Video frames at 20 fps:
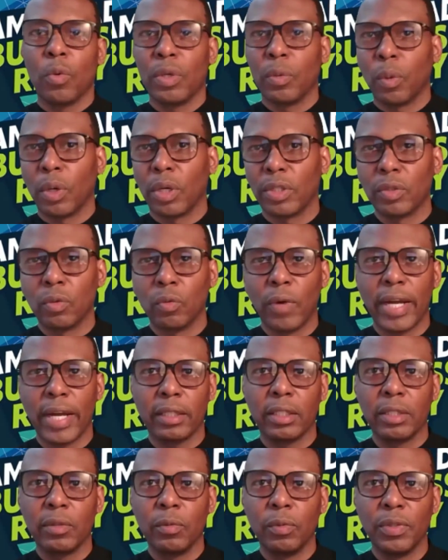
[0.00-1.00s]
We work
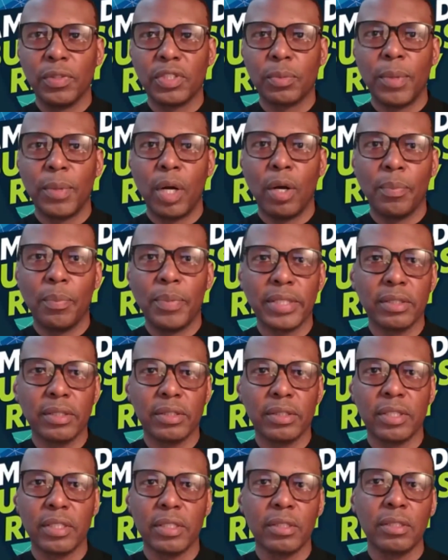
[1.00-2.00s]
directly with small
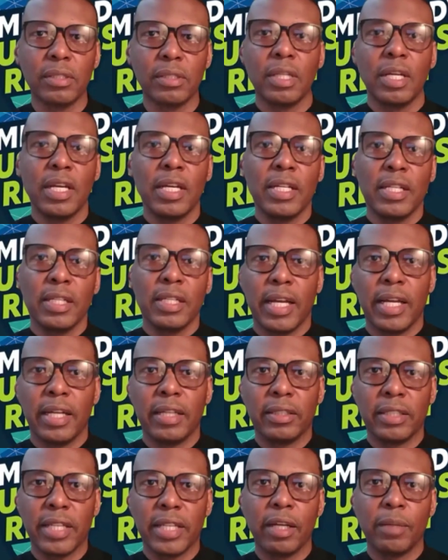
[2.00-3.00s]
businesses
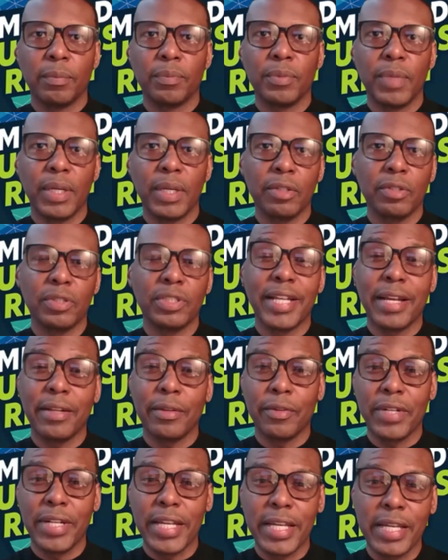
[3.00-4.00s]
to help them
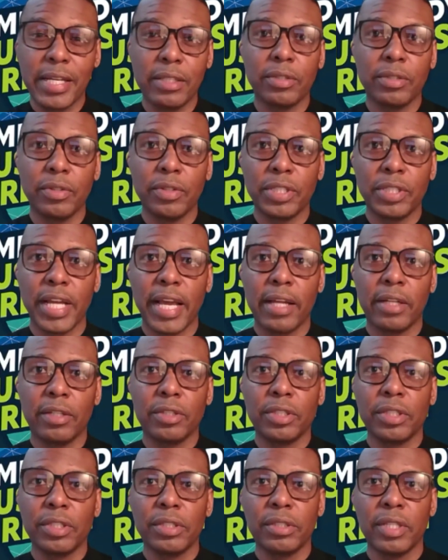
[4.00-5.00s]
understand their needs and their
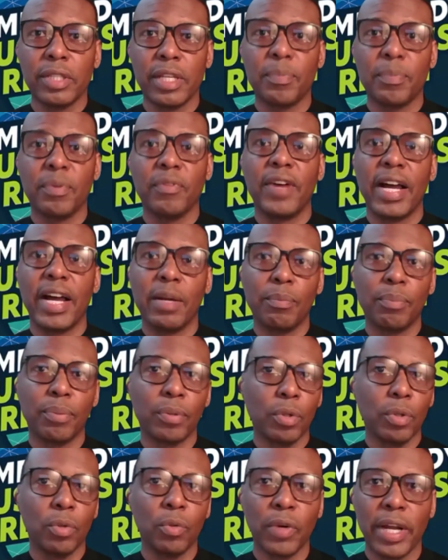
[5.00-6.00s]
challenges and provide
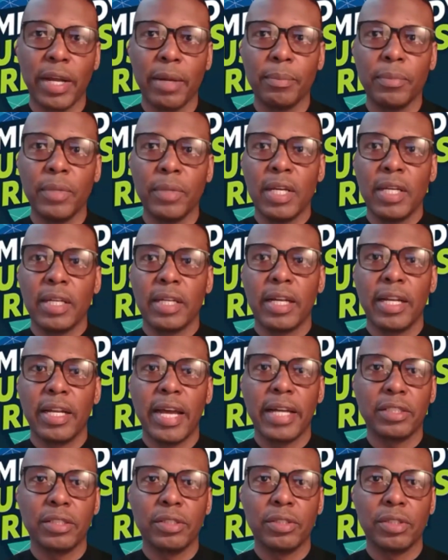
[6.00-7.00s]
program
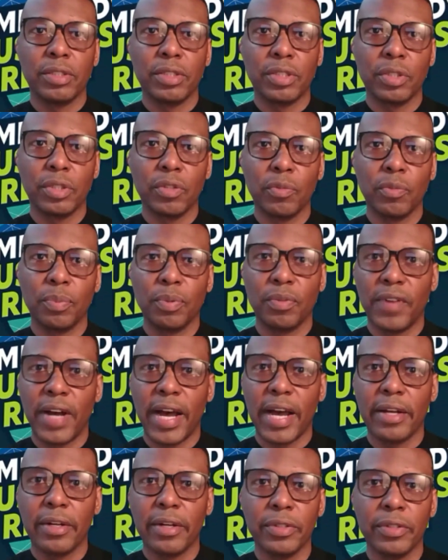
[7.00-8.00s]
connections to serve
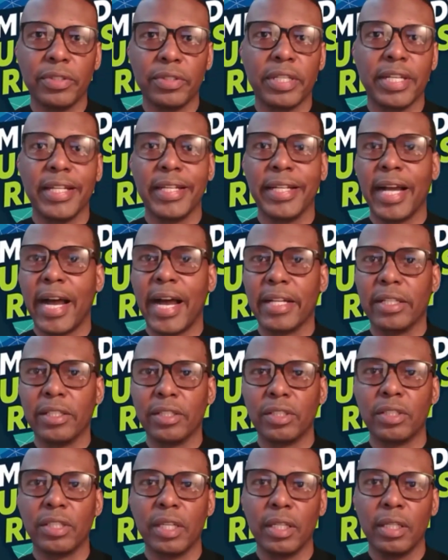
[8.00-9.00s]
providers and
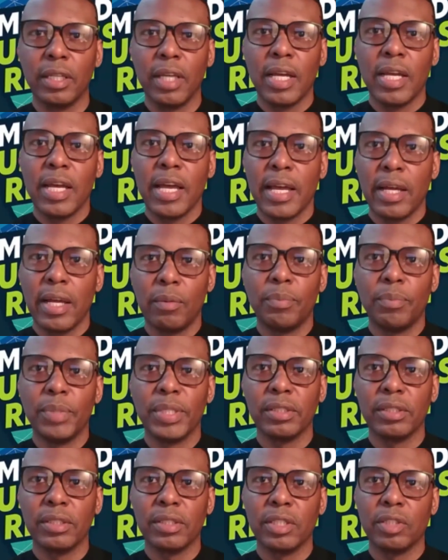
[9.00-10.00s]
guidance to help
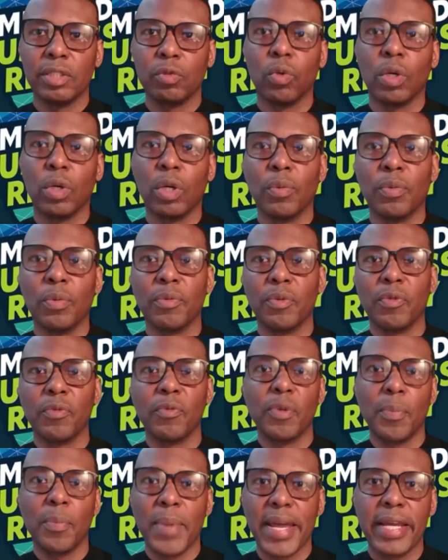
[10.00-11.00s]
businesses grow and
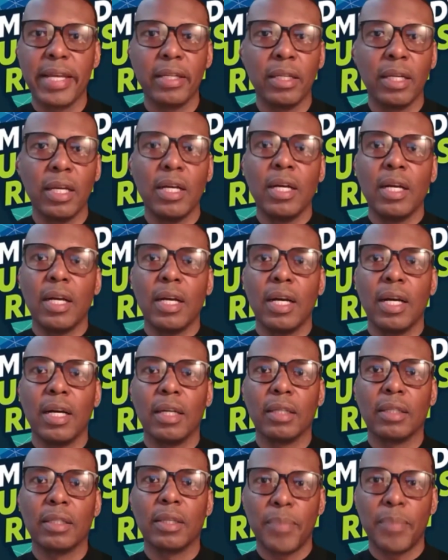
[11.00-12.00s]
remain
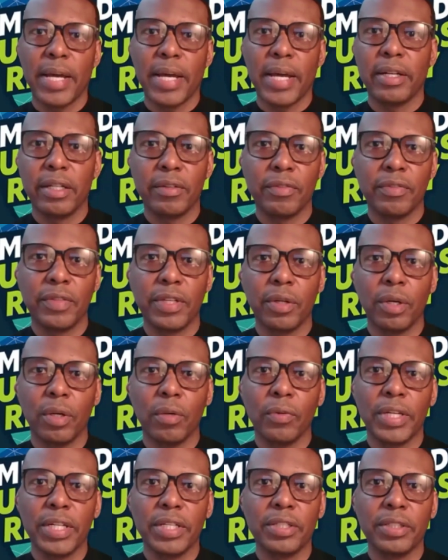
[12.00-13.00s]
competitive in
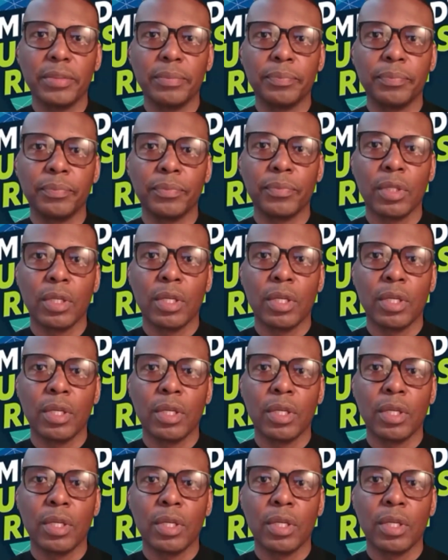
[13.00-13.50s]
our region.